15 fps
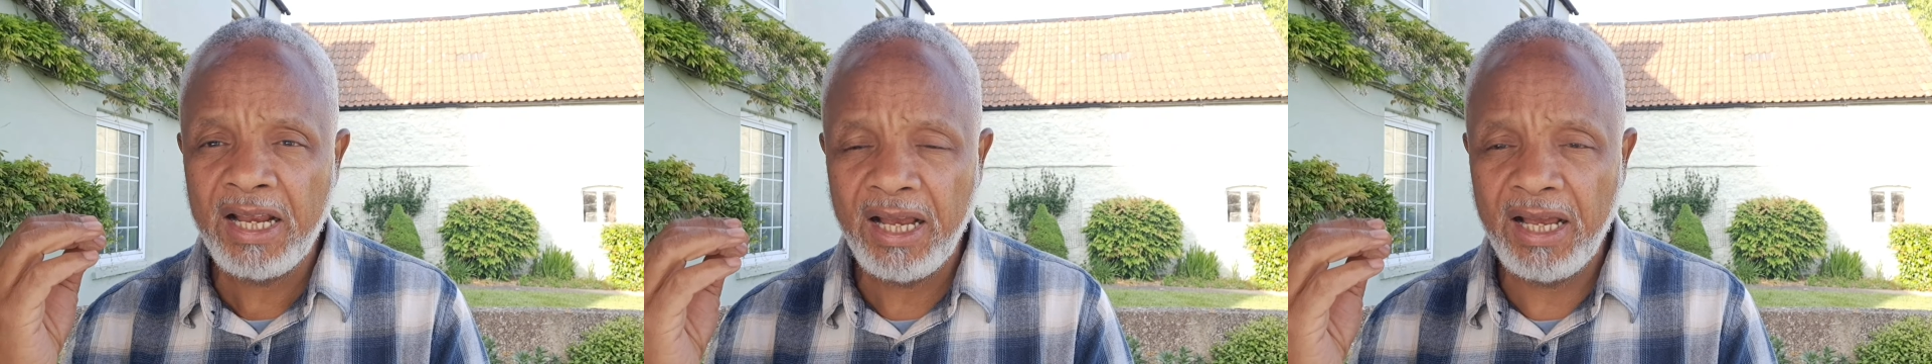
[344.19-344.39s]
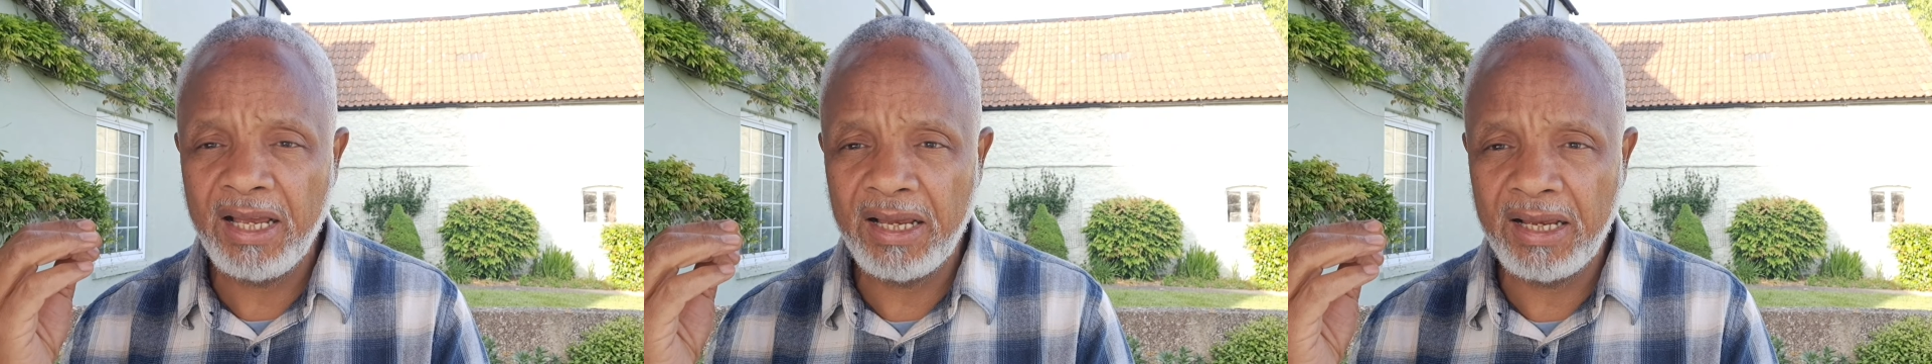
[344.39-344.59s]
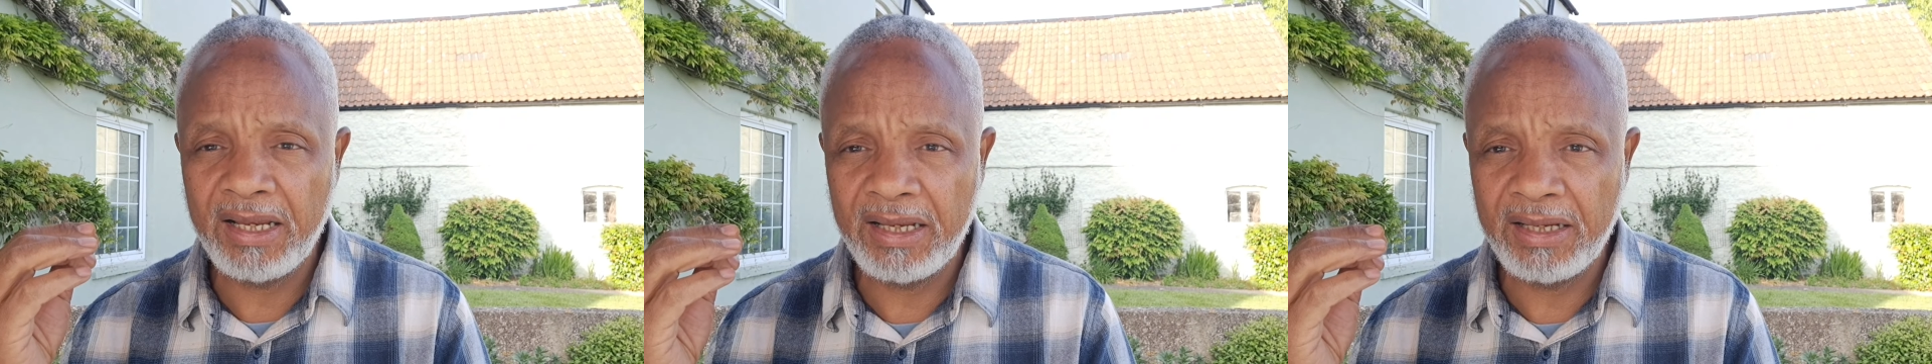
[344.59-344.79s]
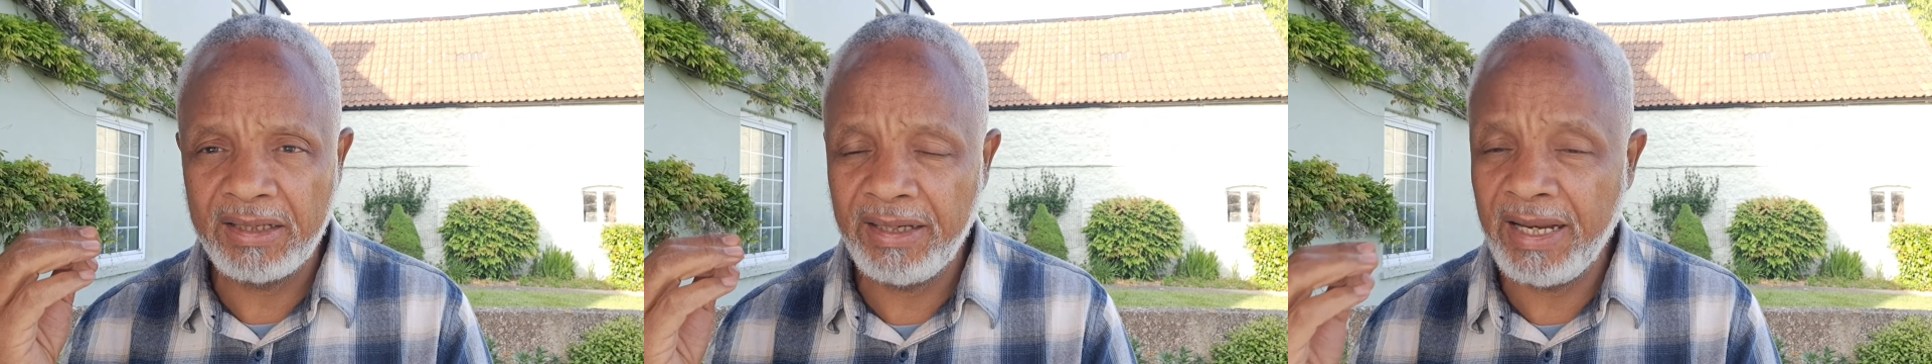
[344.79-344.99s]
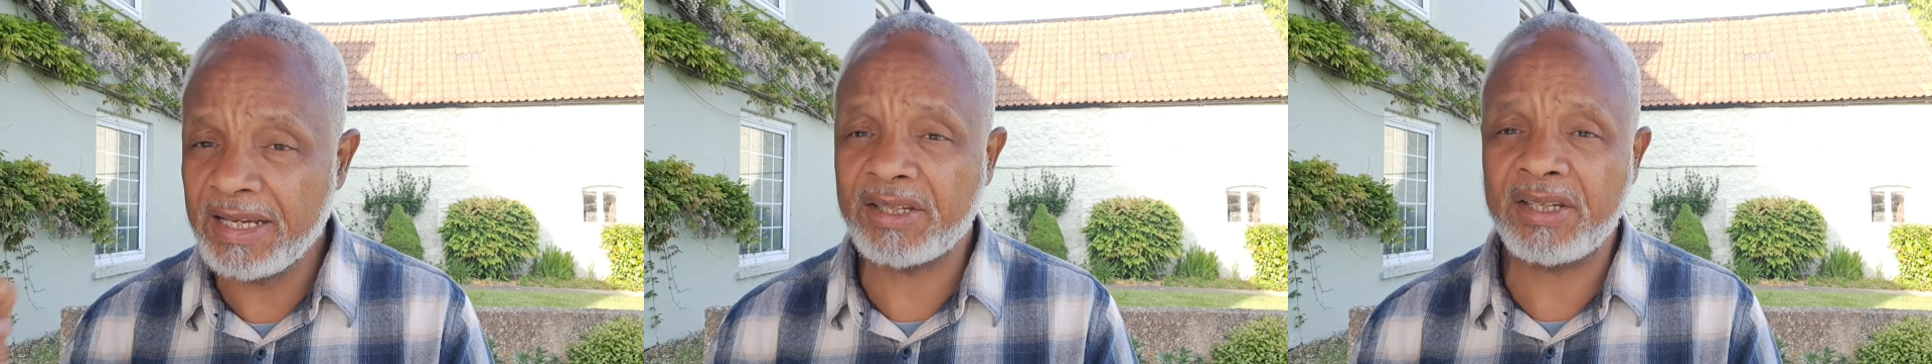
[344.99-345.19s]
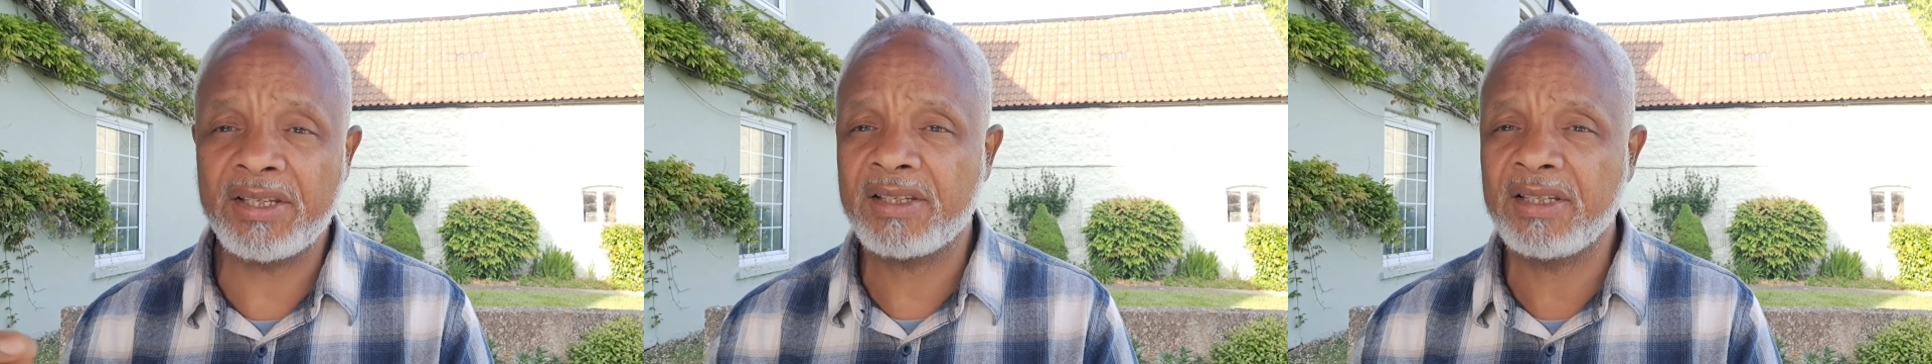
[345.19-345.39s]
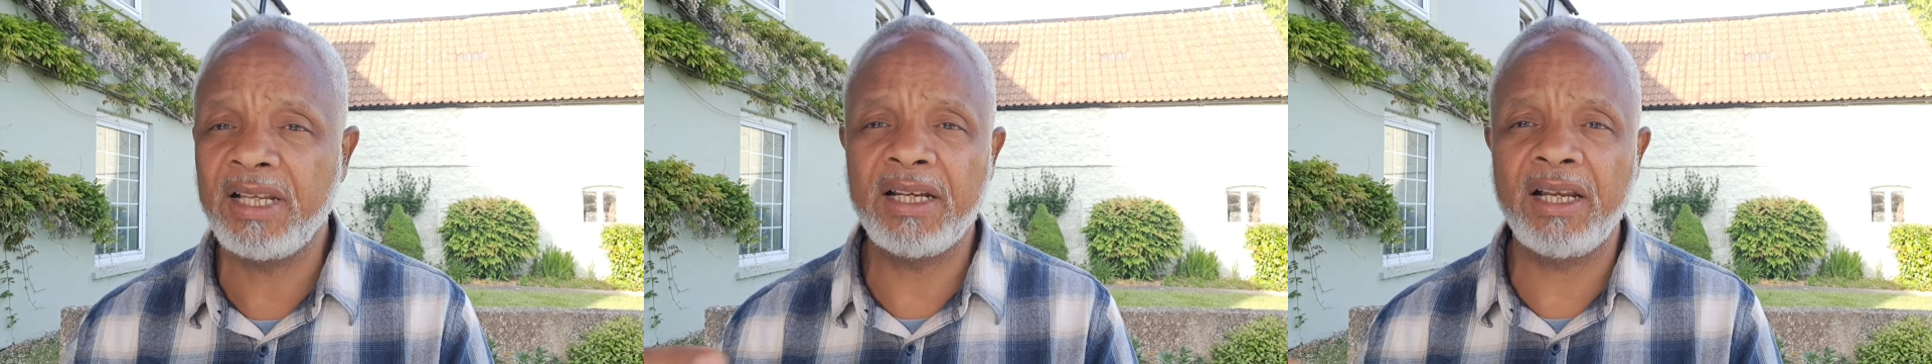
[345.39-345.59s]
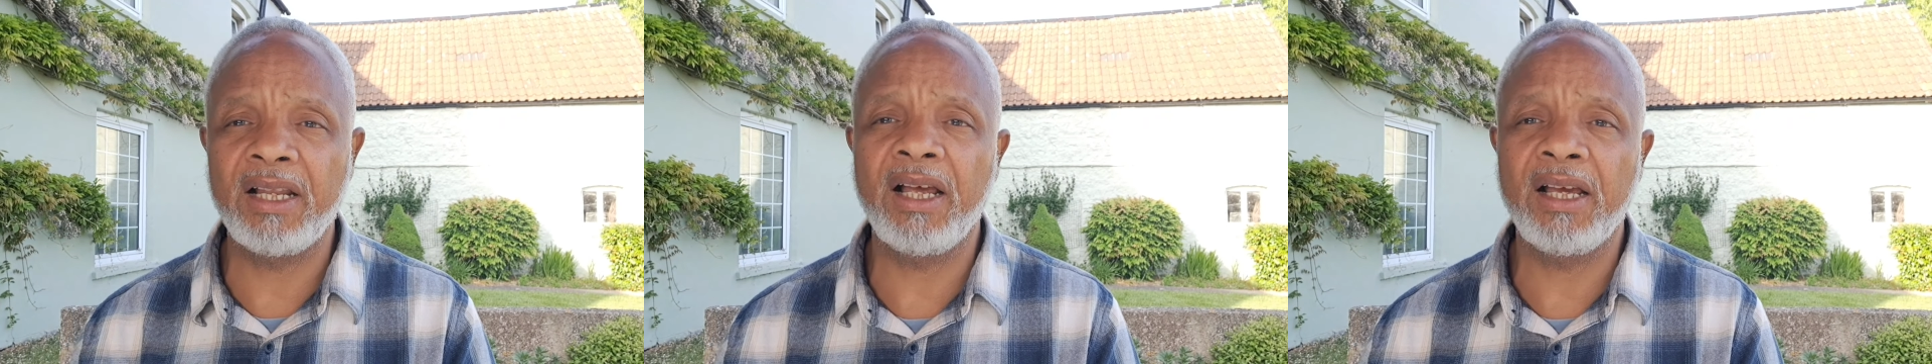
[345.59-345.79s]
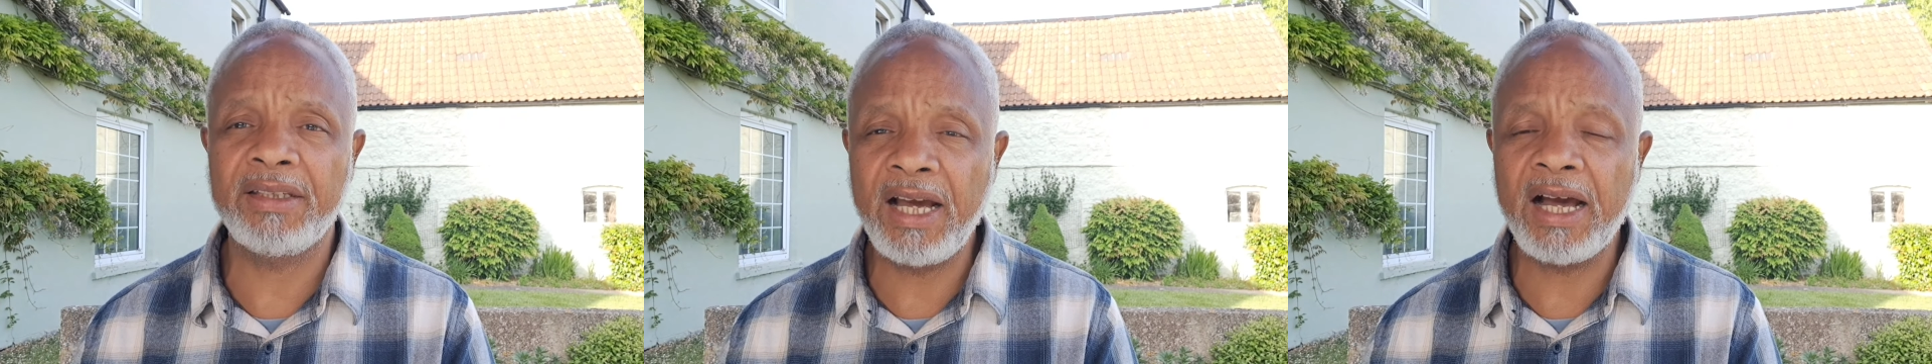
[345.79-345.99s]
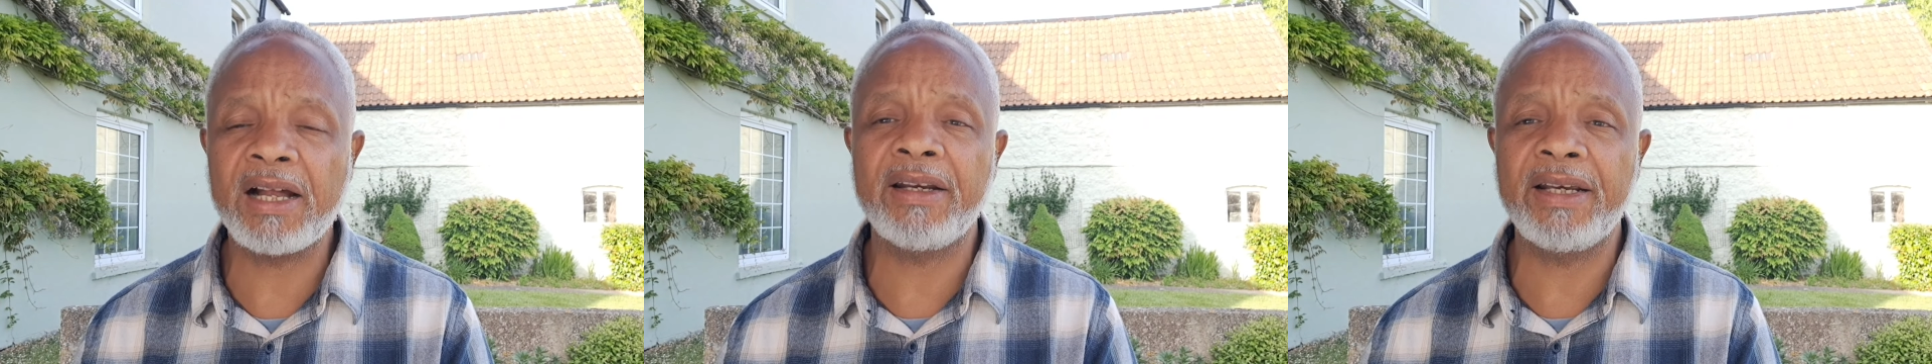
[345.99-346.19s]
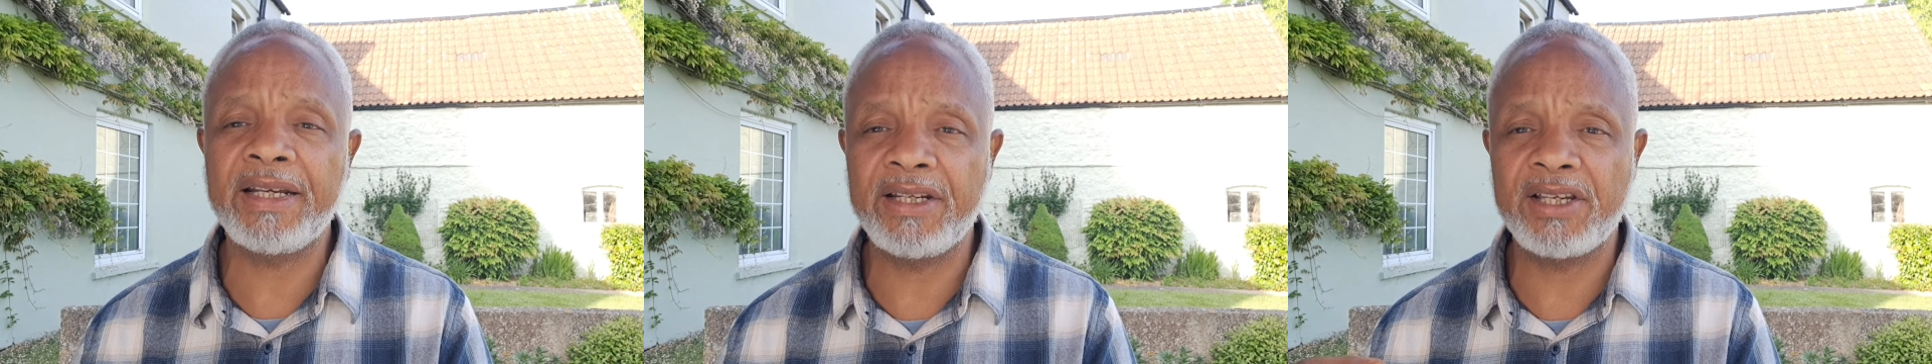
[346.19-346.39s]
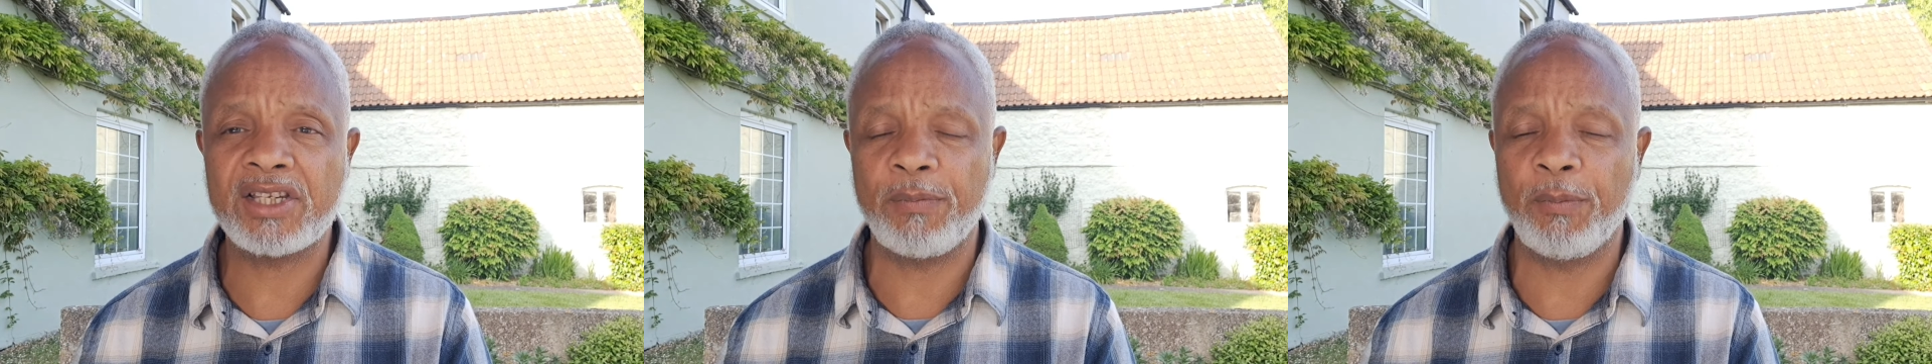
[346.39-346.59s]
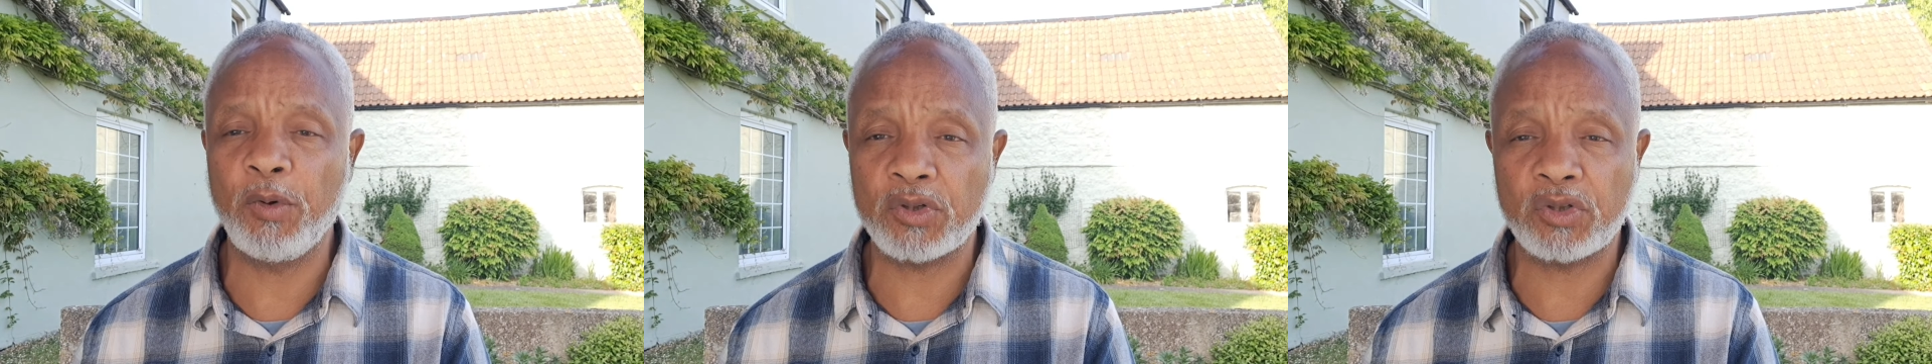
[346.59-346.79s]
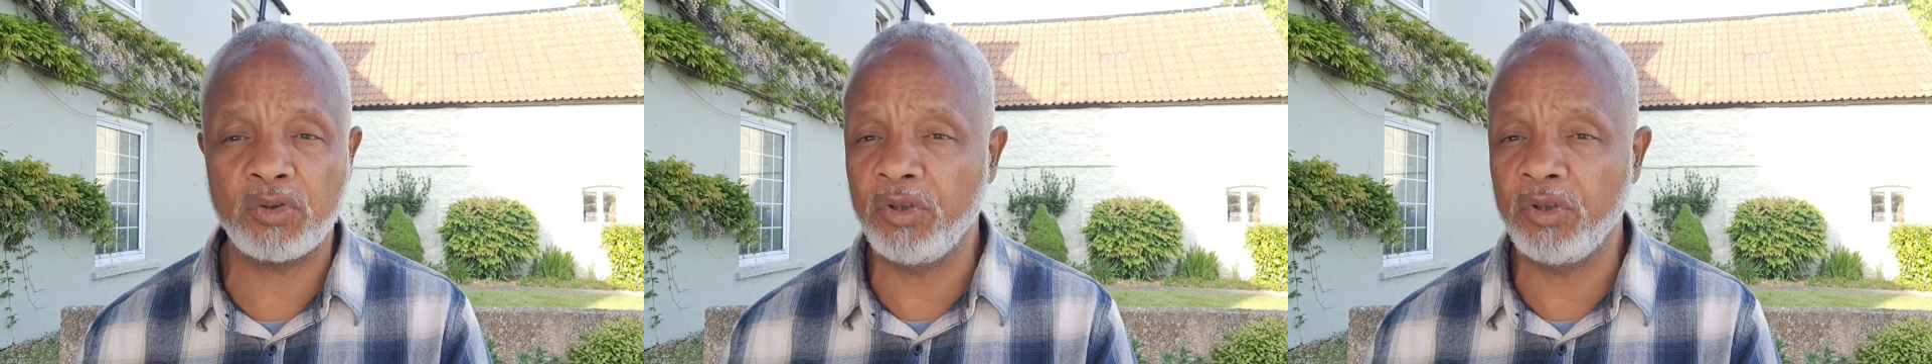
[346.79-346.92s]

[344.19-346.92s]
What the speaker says: lessons that a young lady is supposed